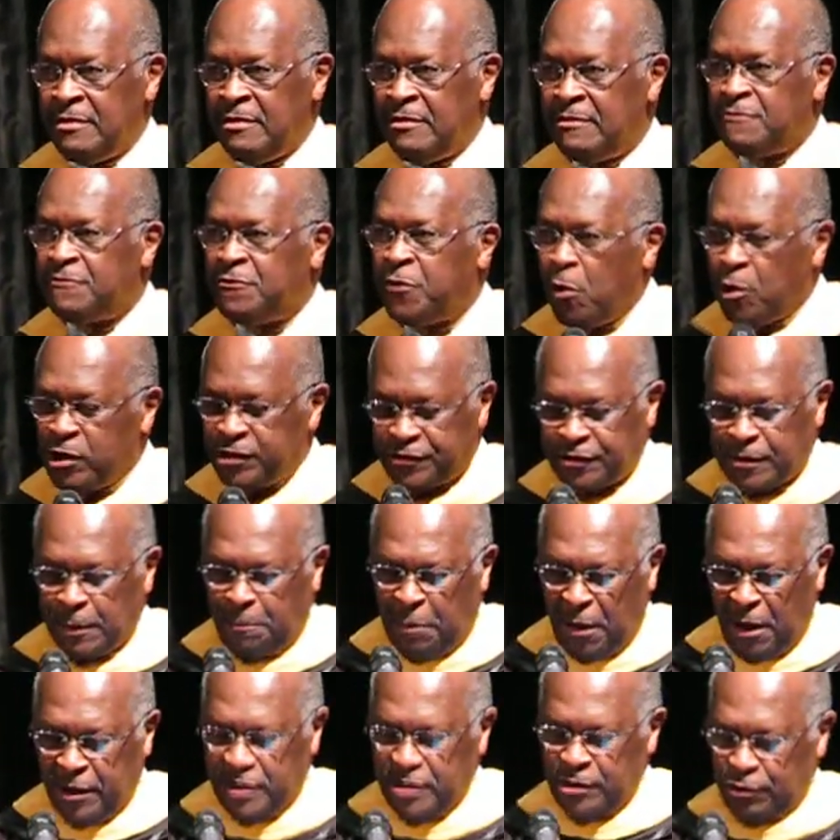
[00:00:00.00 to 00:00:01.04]
Forced
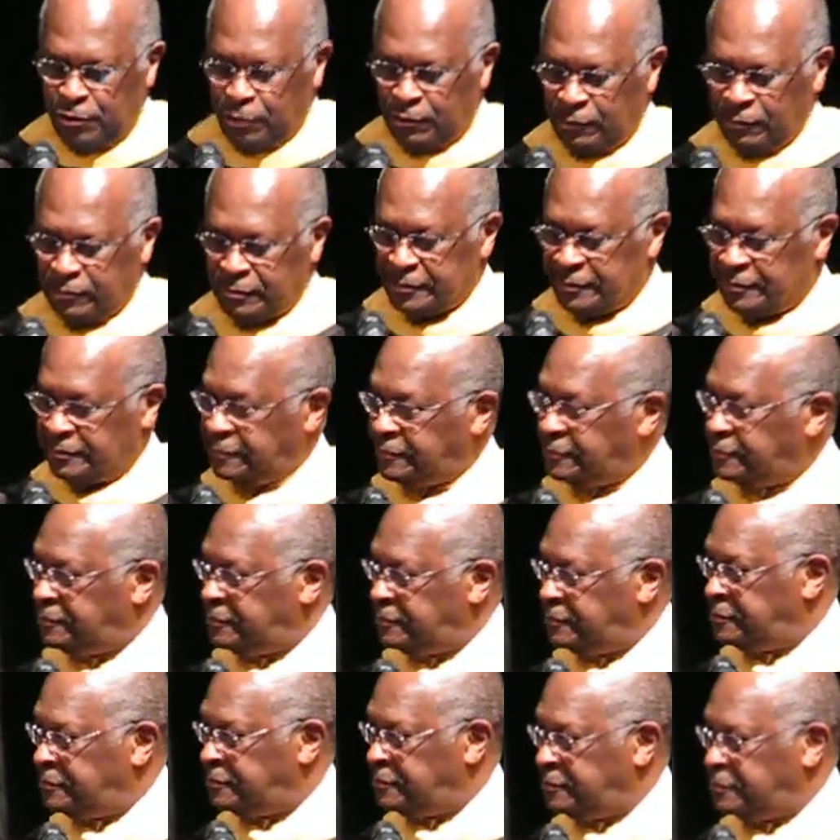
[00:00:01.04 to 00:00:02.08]
upon you,
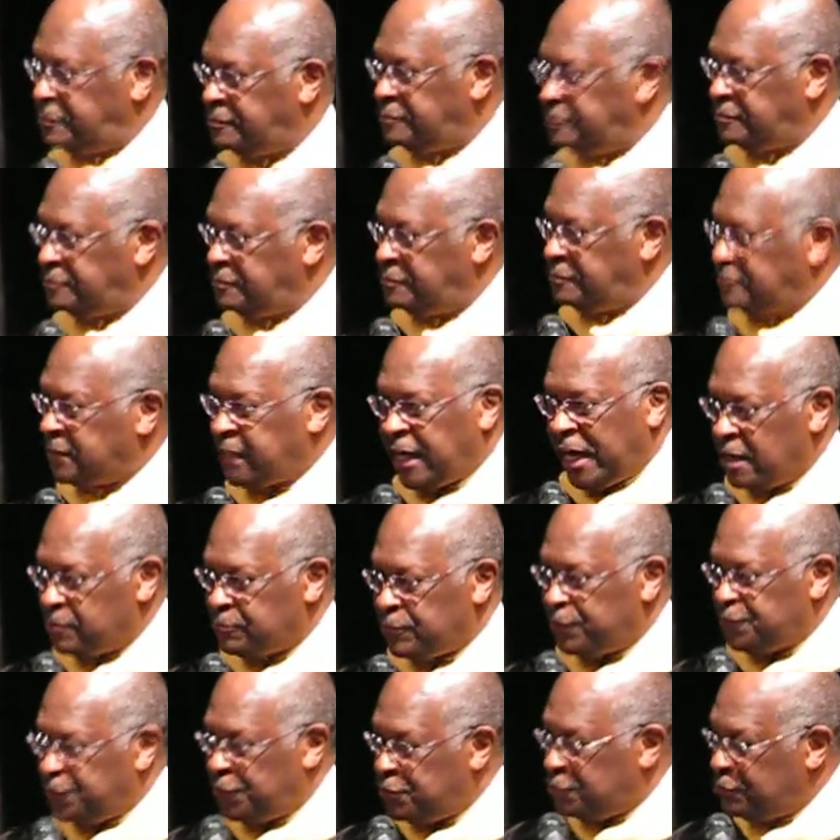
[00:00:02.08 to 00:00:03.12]
can't
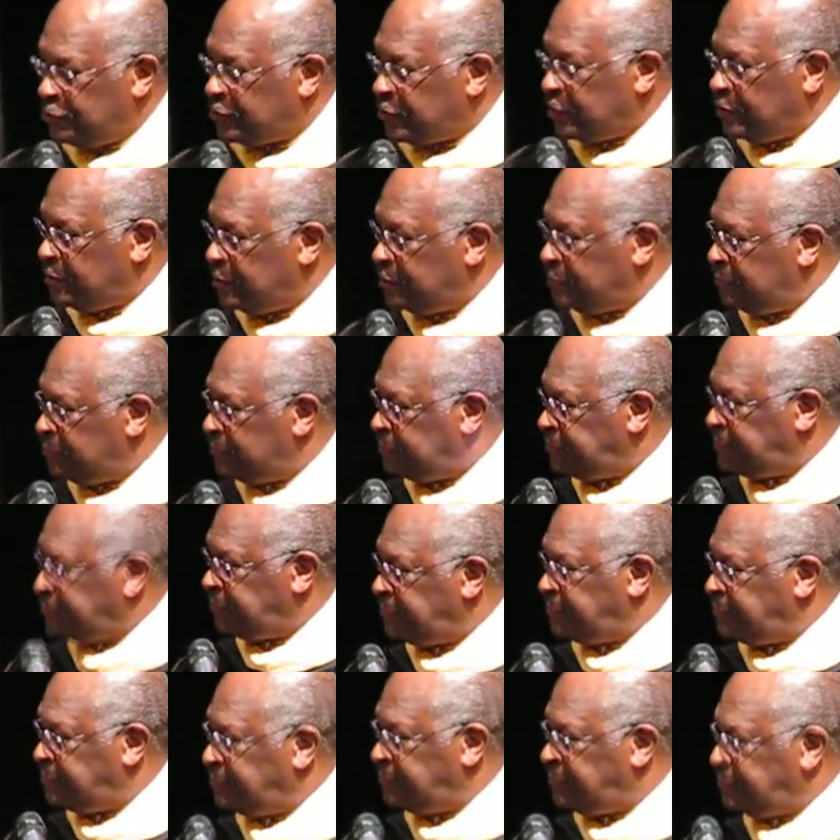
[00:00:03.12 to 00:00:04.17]
refuse it.
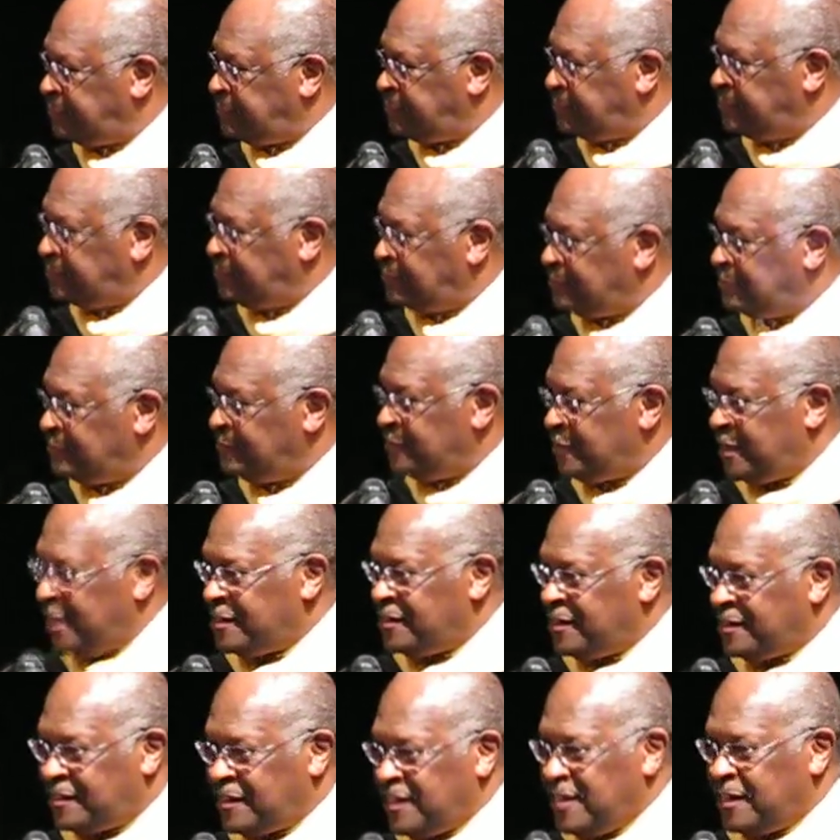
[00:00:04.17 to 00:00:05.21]

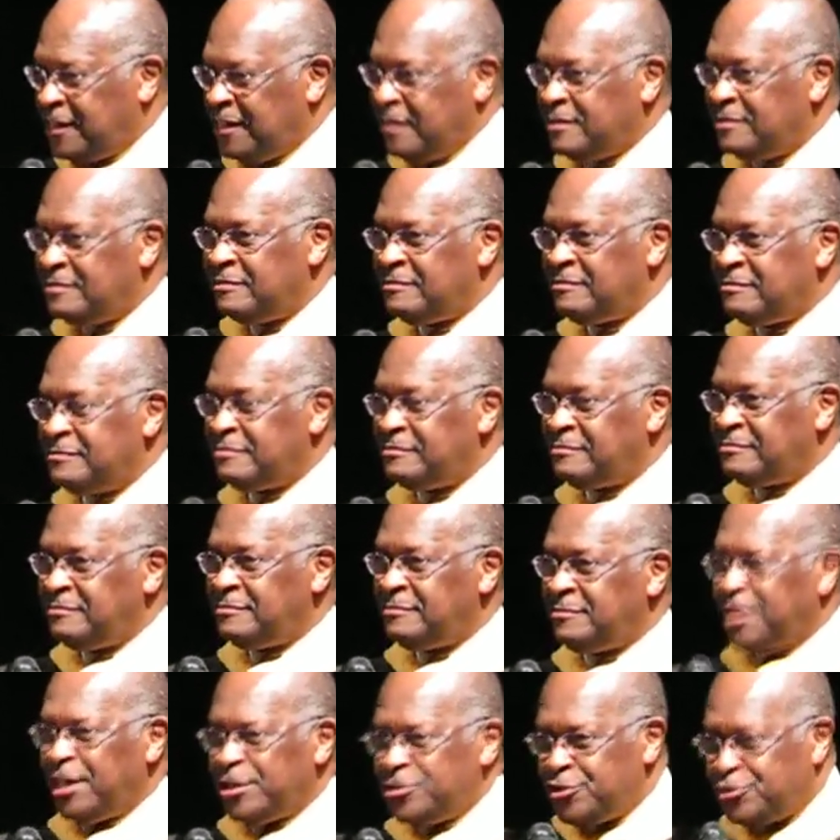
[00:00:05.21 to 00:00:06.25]
Didn't seek it,
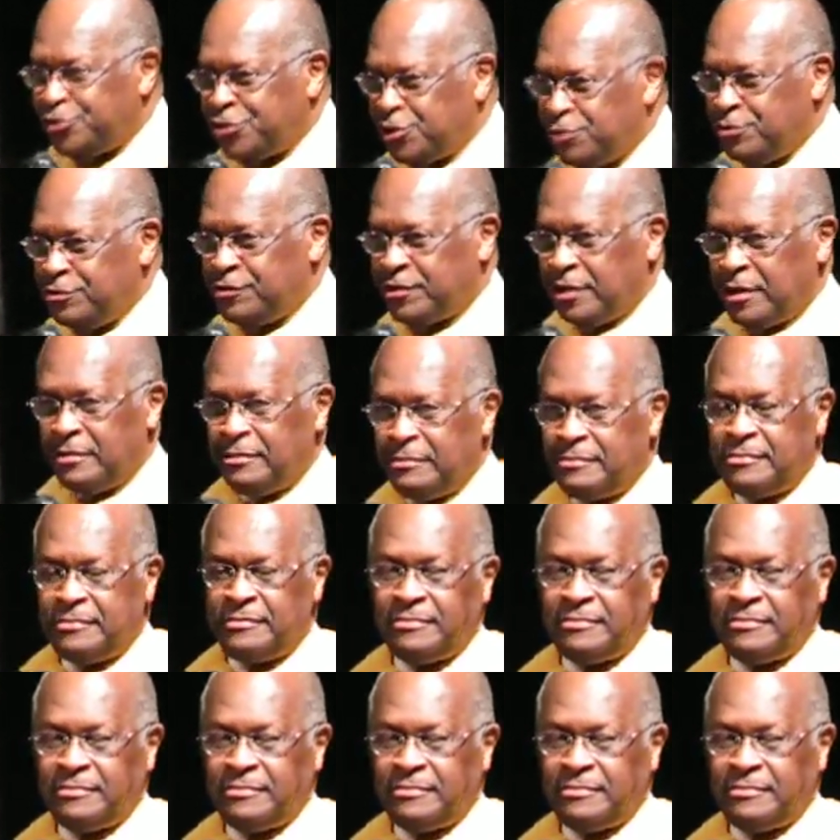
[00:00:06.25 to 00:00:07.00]
didn't choose it.